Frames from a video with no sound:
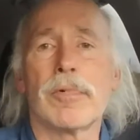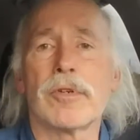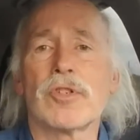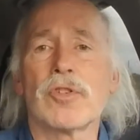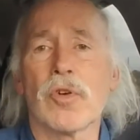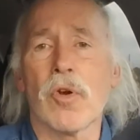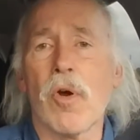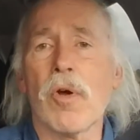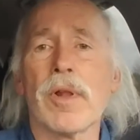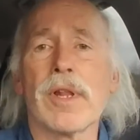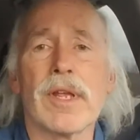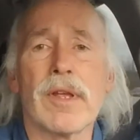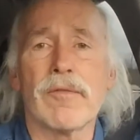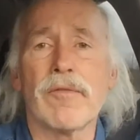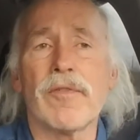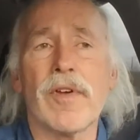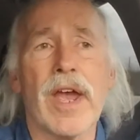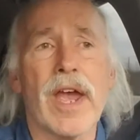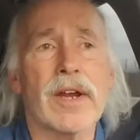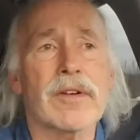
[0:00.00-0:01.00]
petroleum
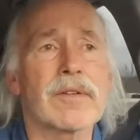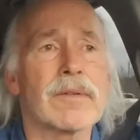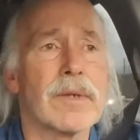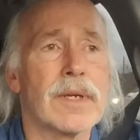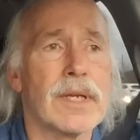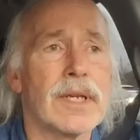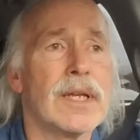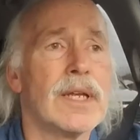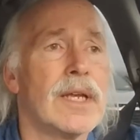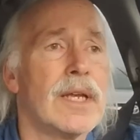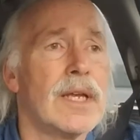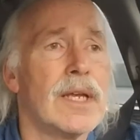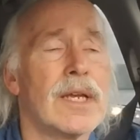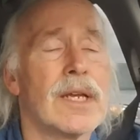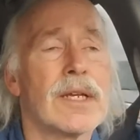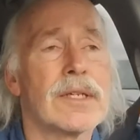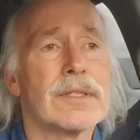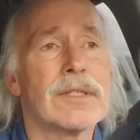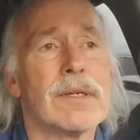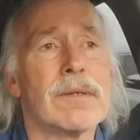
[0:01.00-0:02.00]
factory,
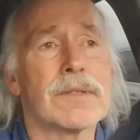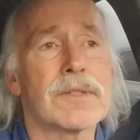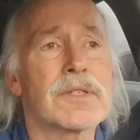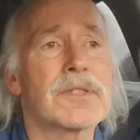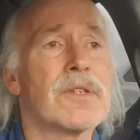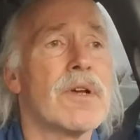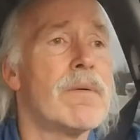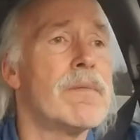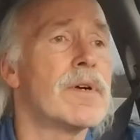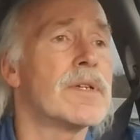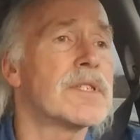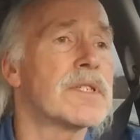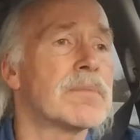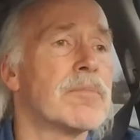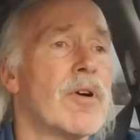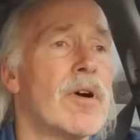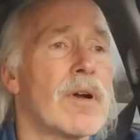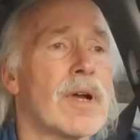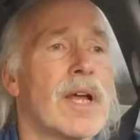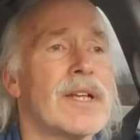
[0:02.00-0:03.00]
because there was so much smoke.